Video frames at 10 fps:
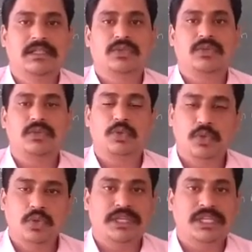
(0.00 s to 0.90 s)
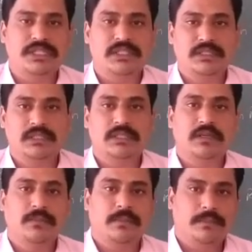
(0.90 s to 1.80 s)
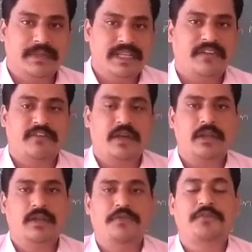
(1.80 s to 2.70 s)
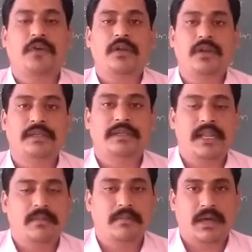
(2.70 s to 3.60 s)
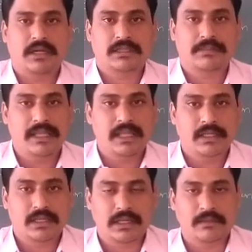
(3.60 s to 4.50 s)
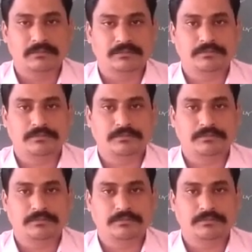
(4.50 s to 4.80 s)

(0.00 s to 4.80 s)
So 2 locations, TFR for 10 marks may come